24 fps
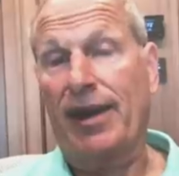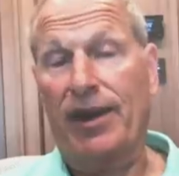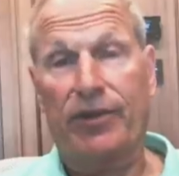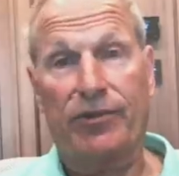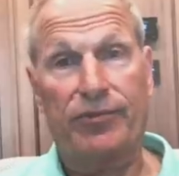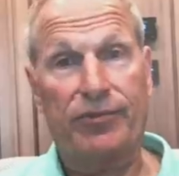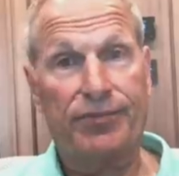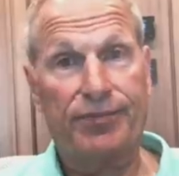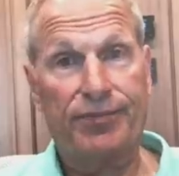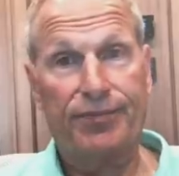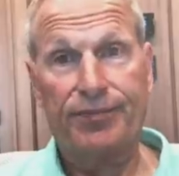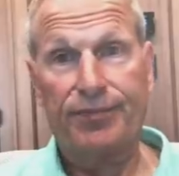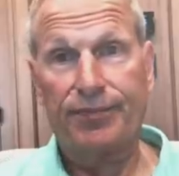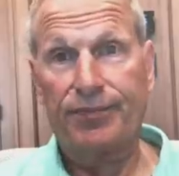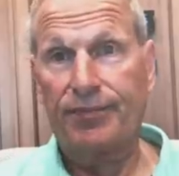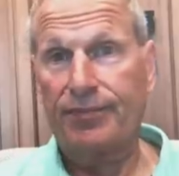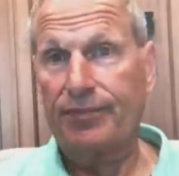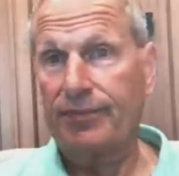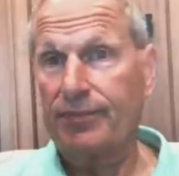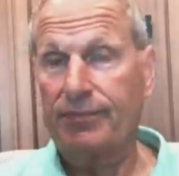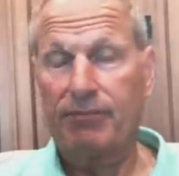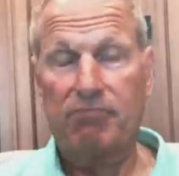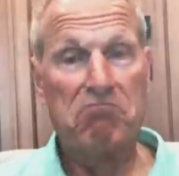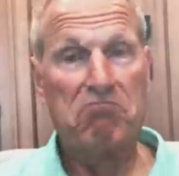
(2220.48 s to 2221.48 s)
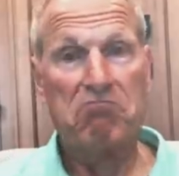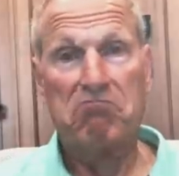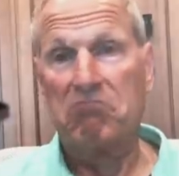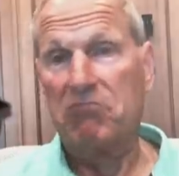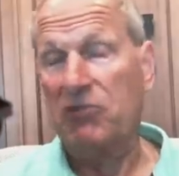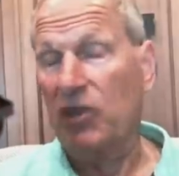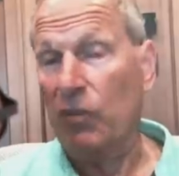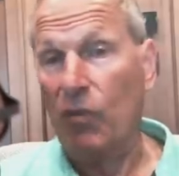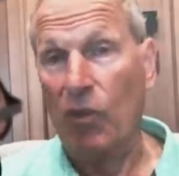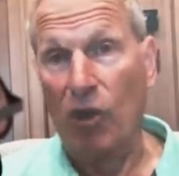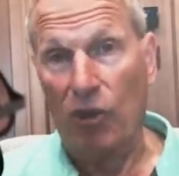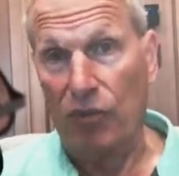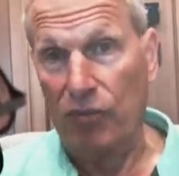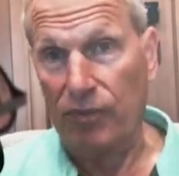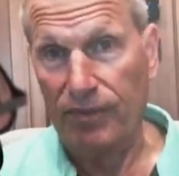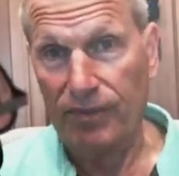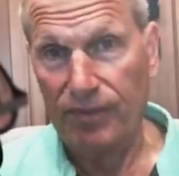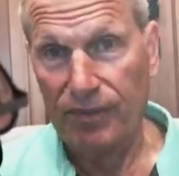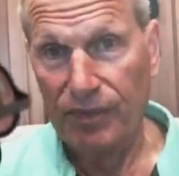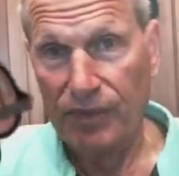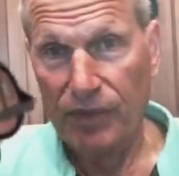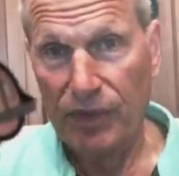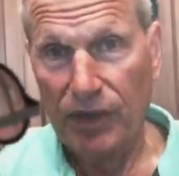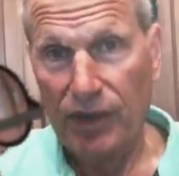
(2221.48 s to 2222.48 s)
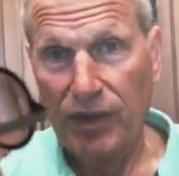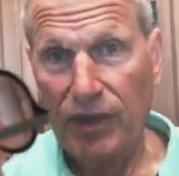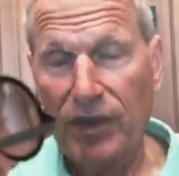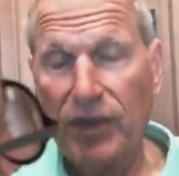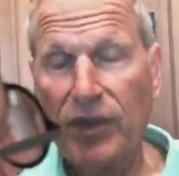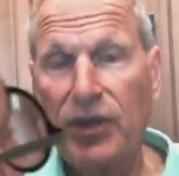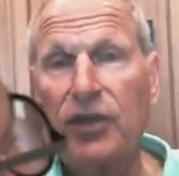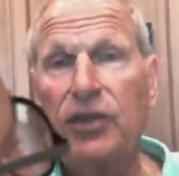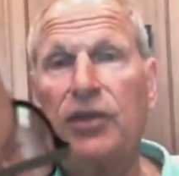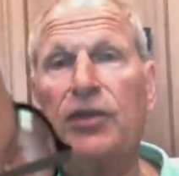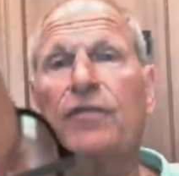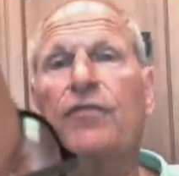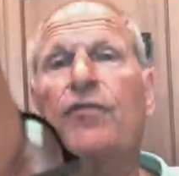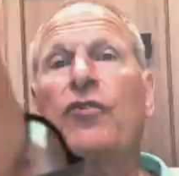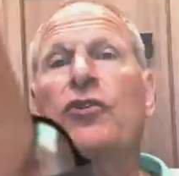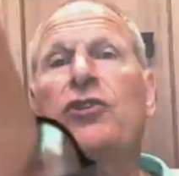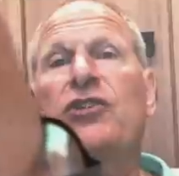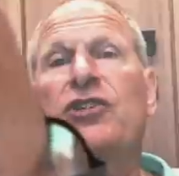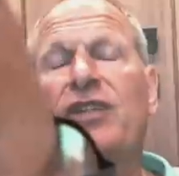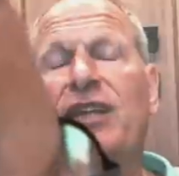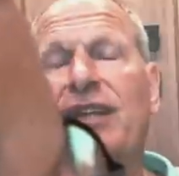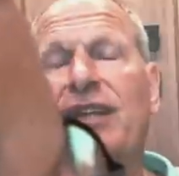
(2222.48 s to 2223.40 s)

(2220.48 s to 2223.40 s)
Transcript: out. There won't. The first